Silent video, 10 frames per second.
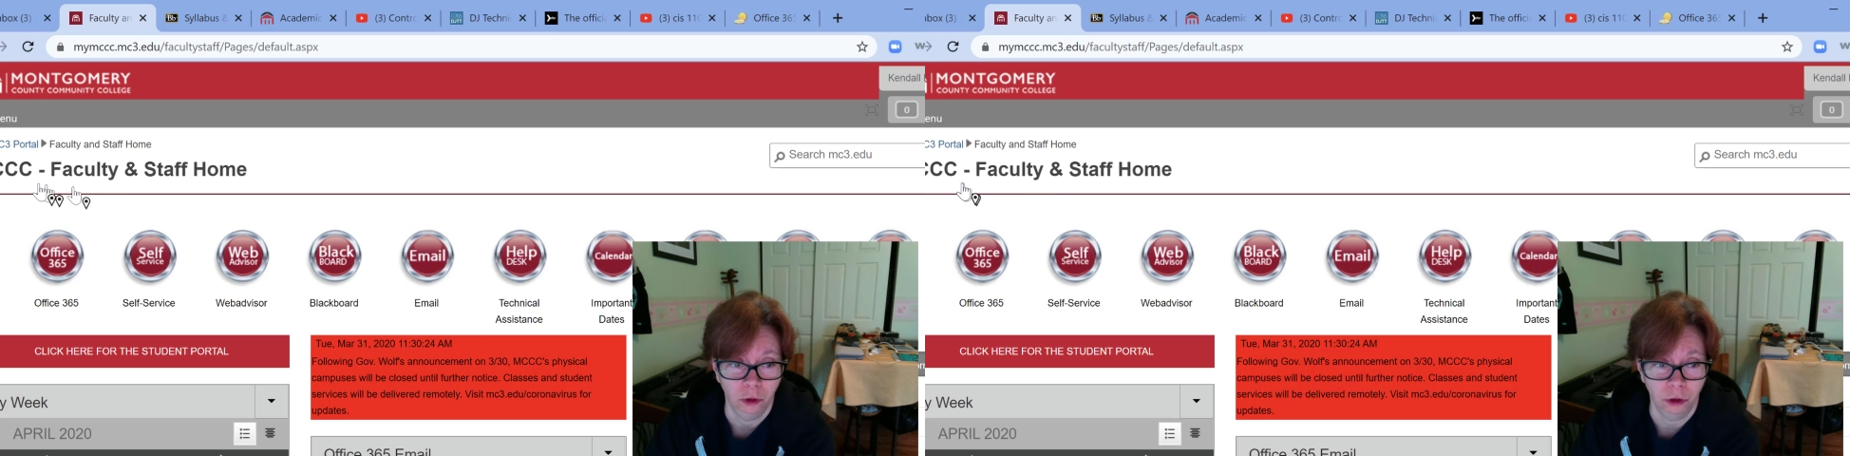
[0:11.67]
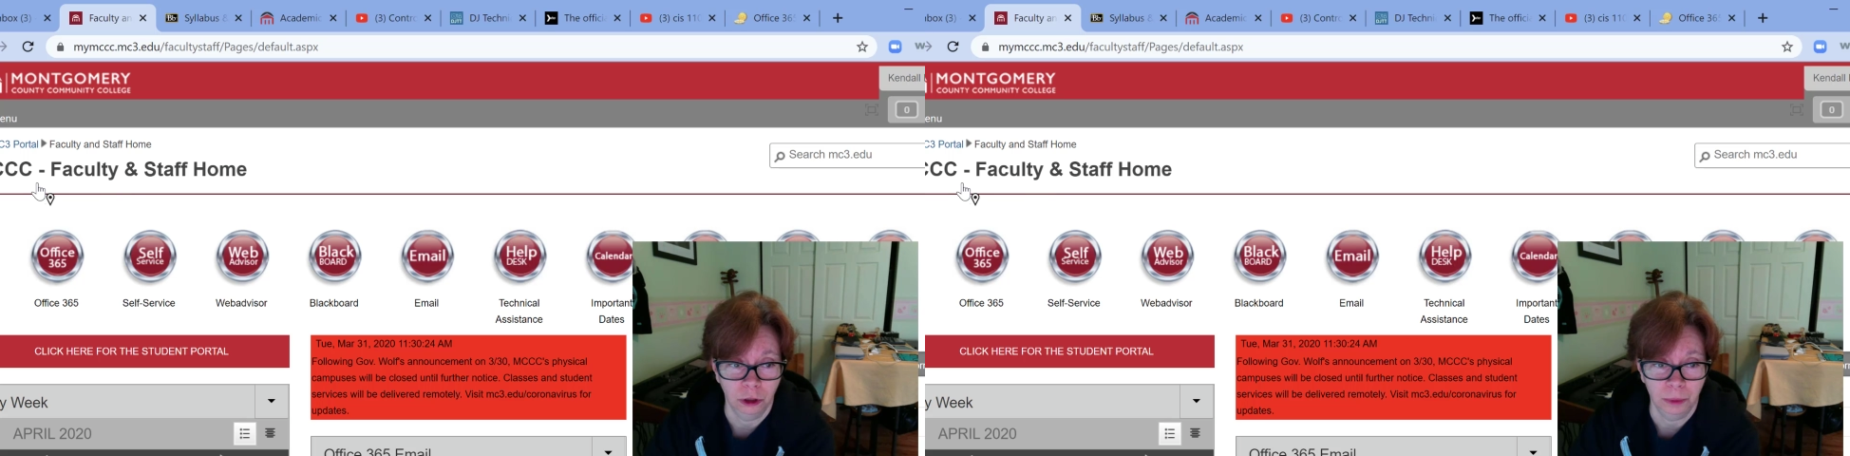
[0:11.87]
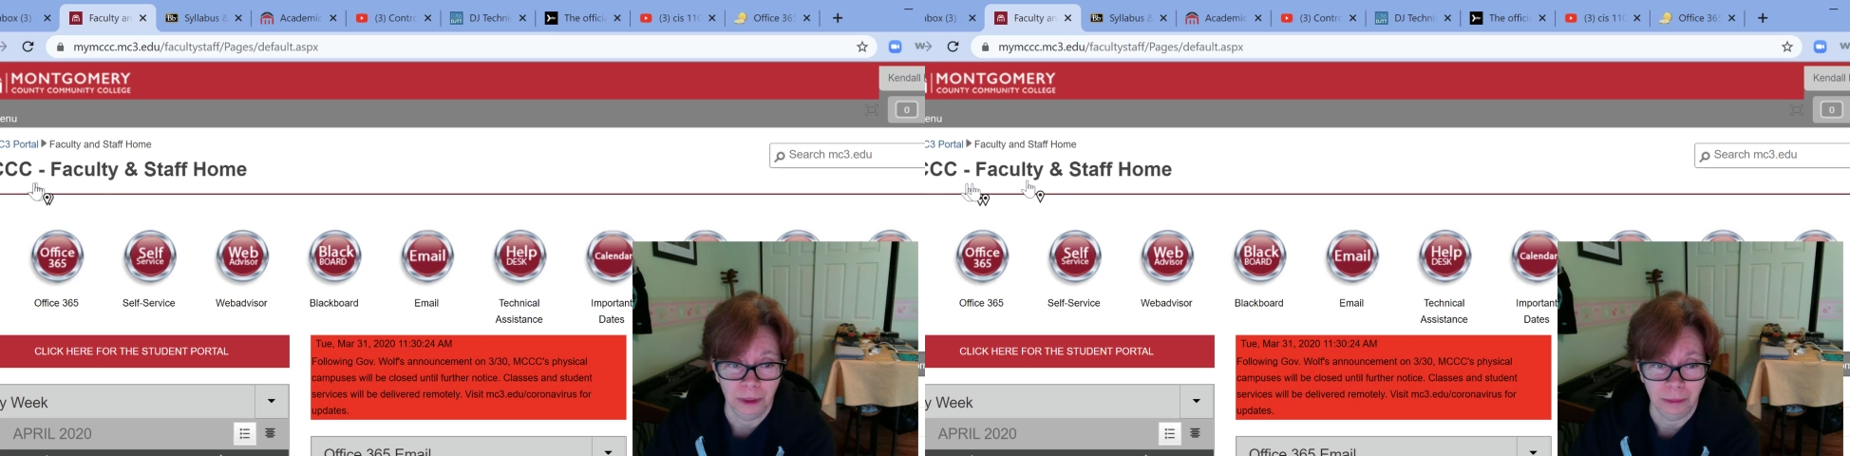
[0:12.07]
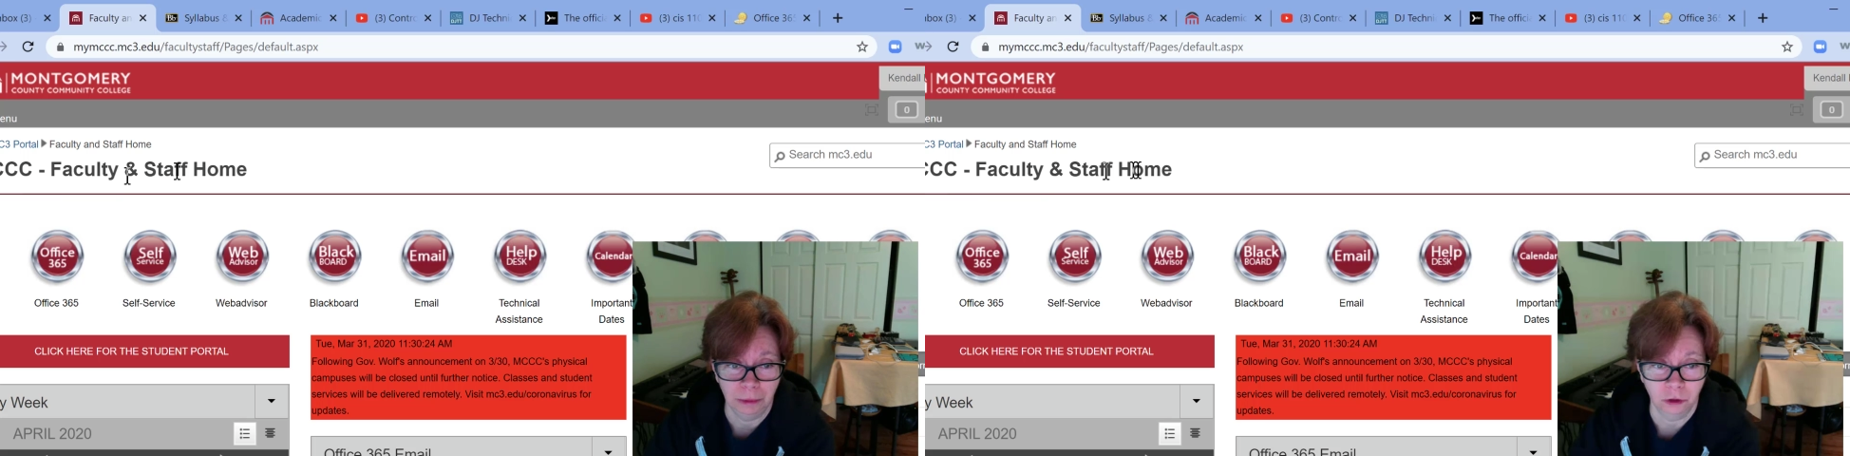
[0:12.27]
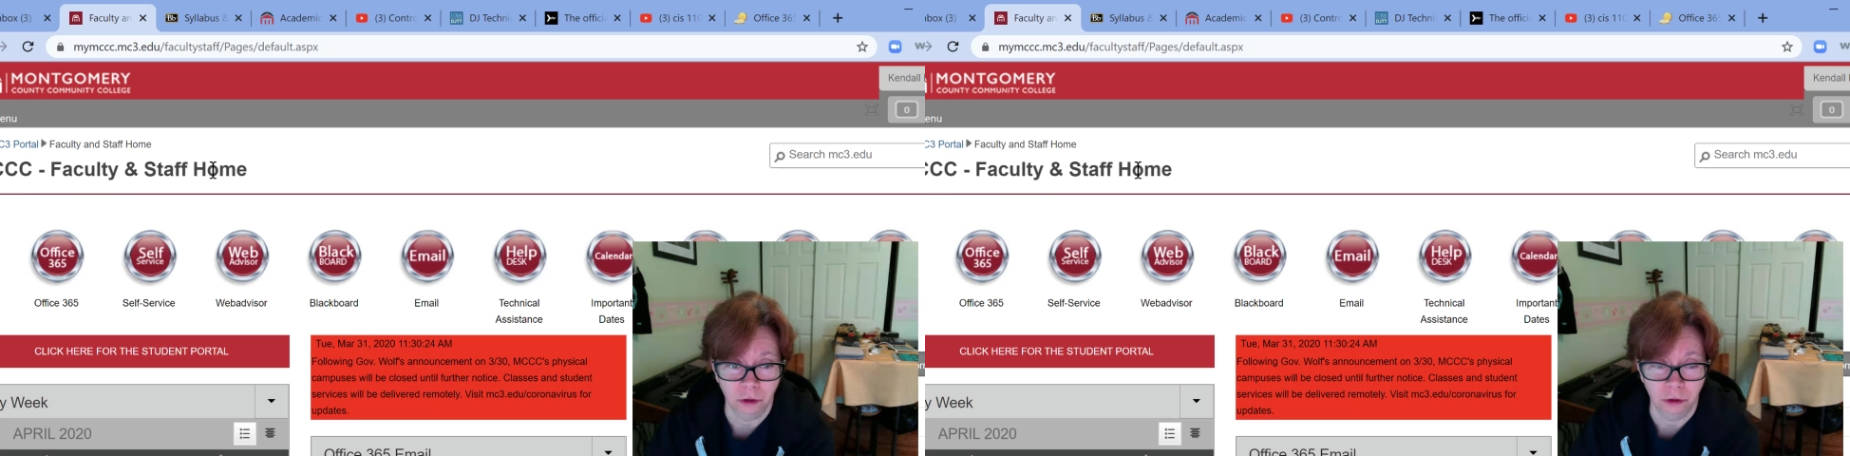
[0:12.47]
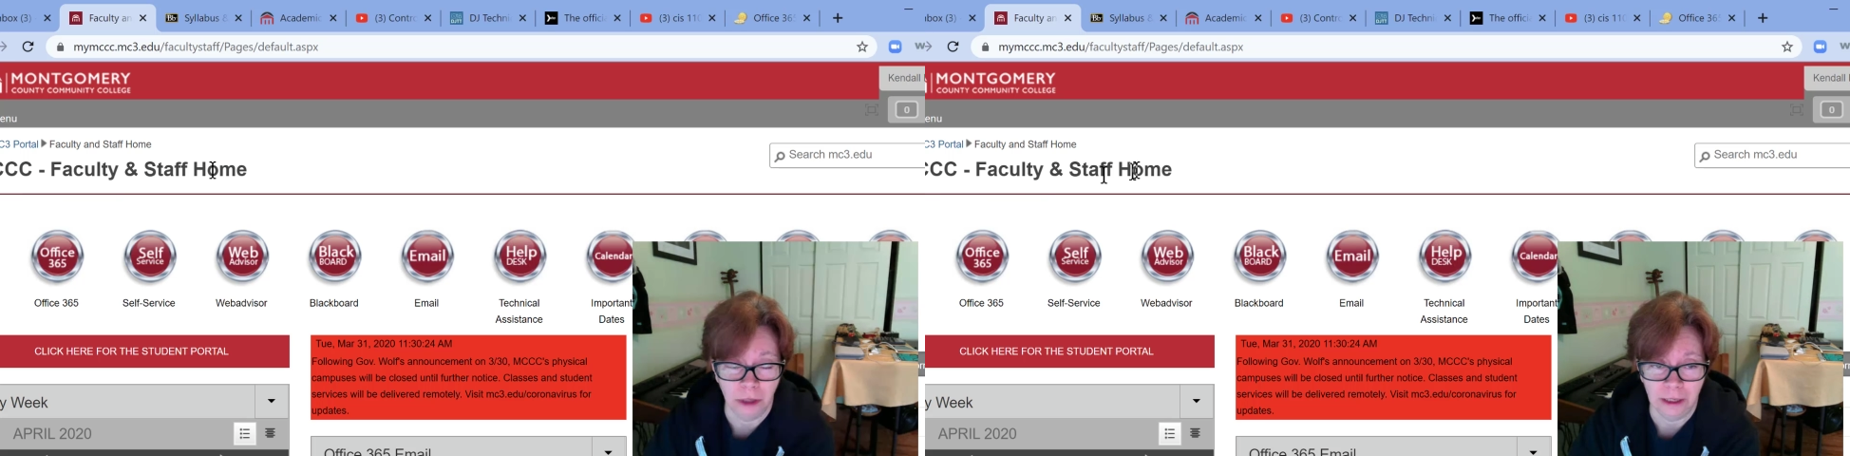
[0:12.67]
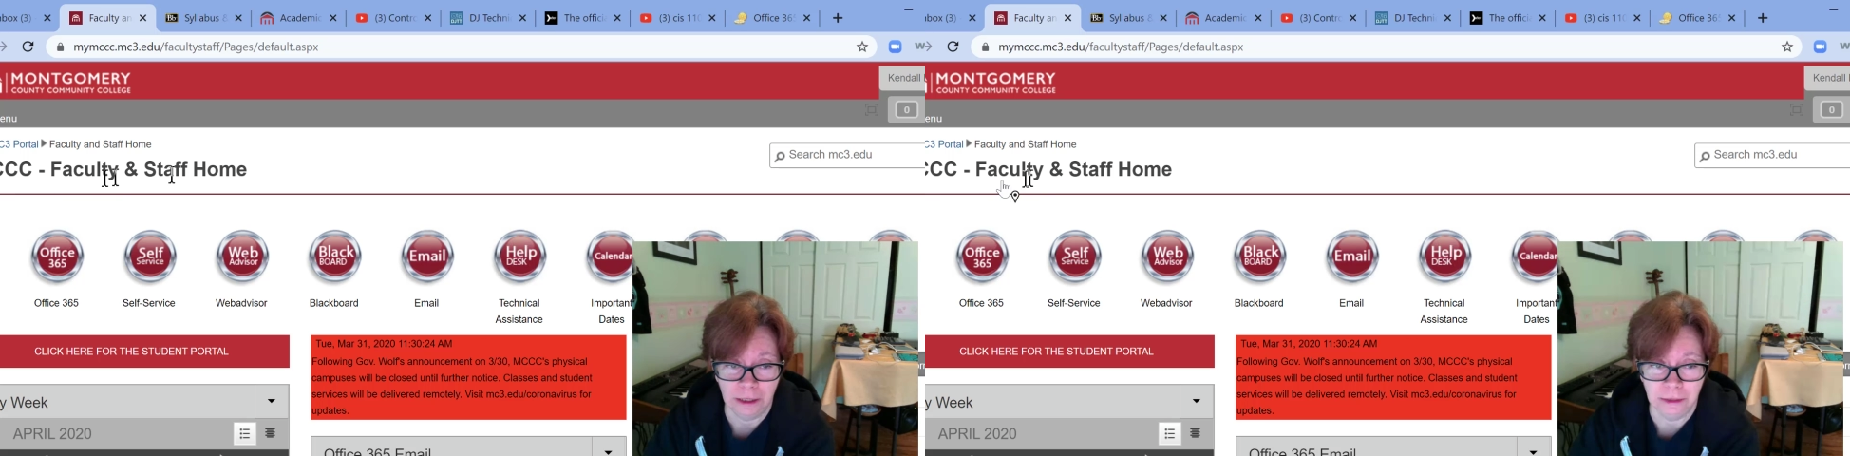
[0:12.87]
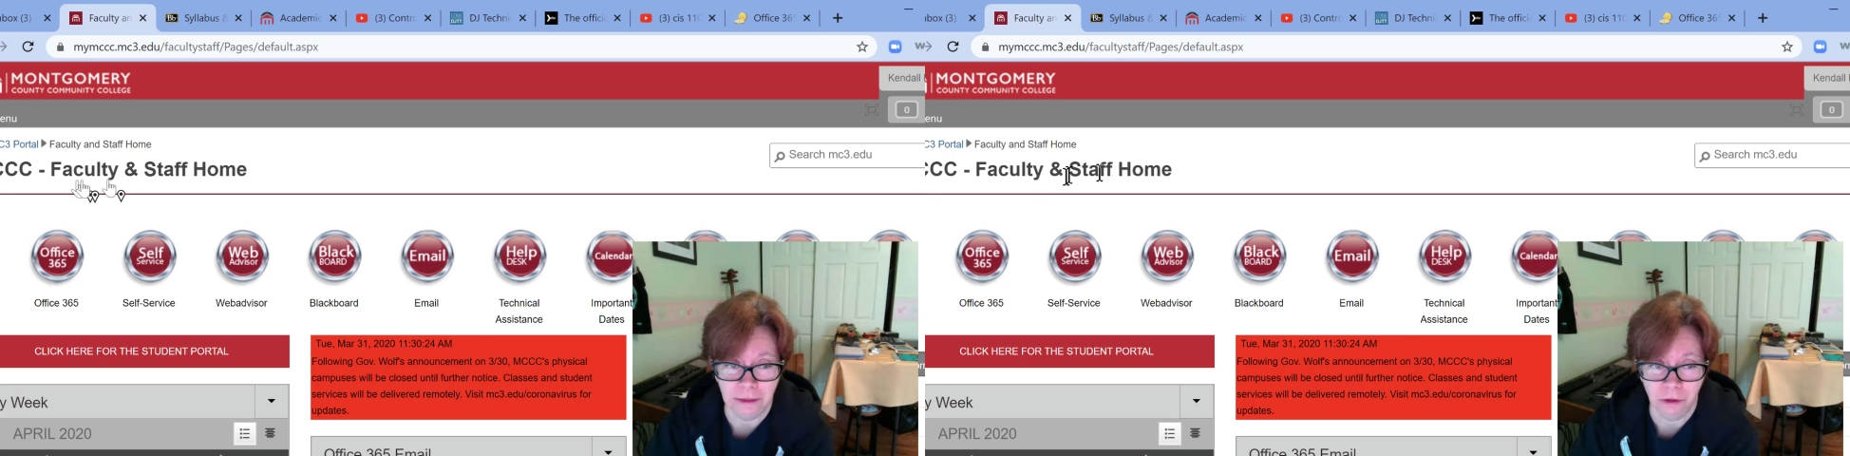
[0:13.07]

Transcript: you're going to be able to log in.